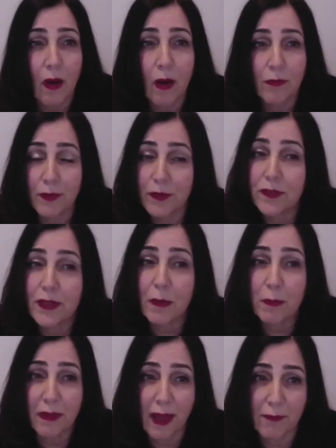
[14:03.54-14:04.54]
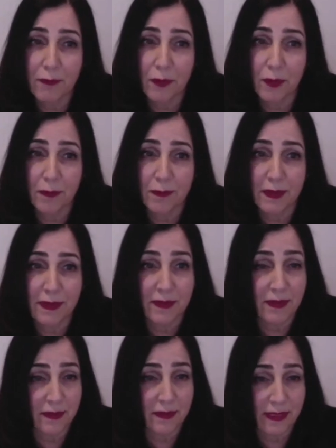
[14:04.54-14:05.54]
Our versatile platform is
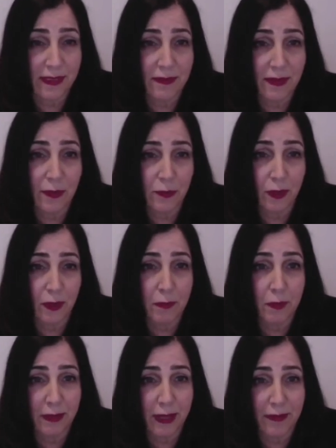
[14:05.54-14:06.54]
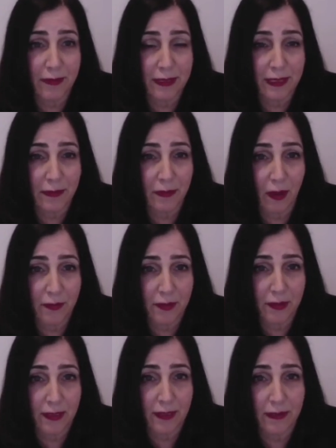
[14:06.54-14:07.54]
disease and drug modality
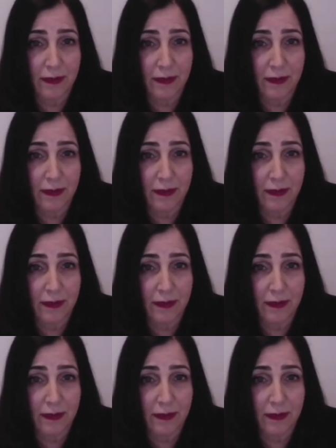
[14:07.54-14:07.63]
agnostic,